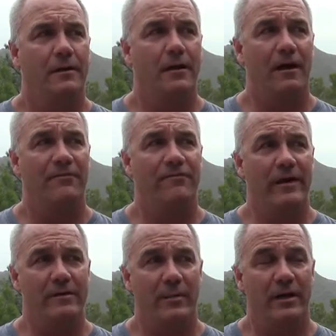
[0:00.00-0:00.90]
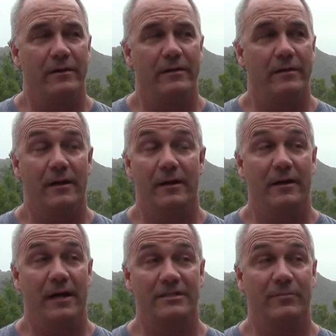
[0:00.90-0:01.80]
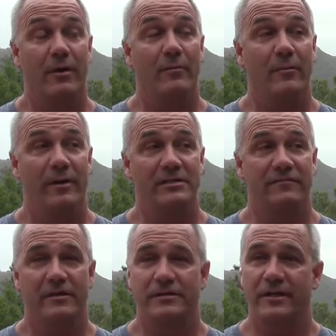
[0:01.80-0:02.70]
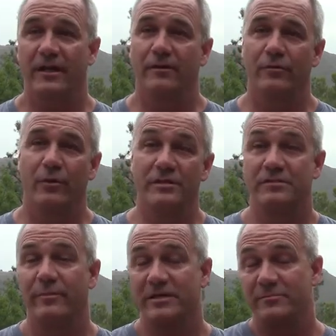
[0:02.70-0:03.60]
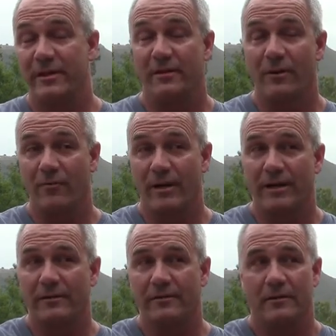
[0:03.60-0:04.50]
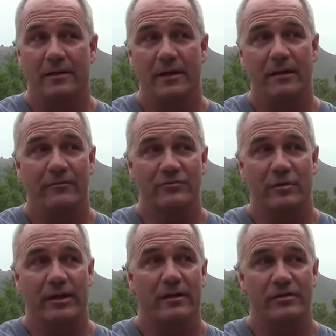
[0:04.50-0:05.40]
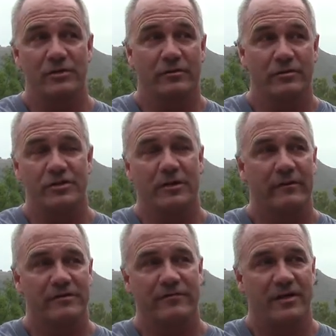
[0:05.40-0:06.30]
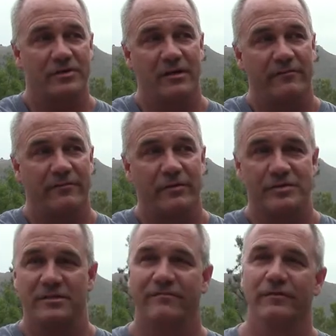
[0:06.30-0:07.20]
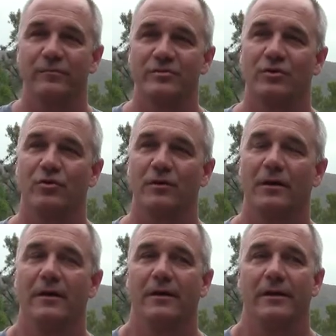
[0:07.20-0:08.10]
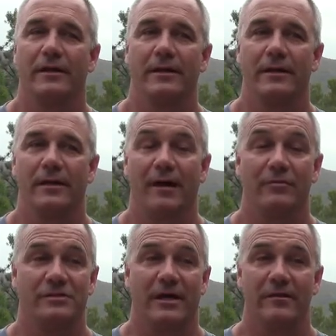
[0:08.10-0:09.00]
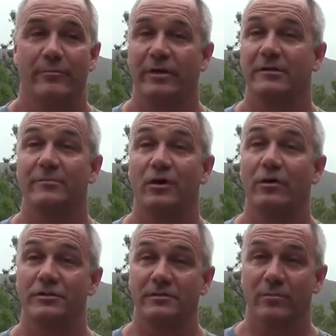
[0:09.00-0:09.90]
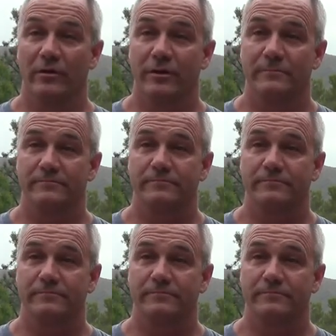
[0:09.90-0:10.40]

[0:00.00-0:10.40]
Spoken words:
a friend of mine, actually probably my best friend to date, who was the best man at my wedding, was working on a children's show. He was fresh out of USC film school, and I was the guy that picked up donuts in the morning.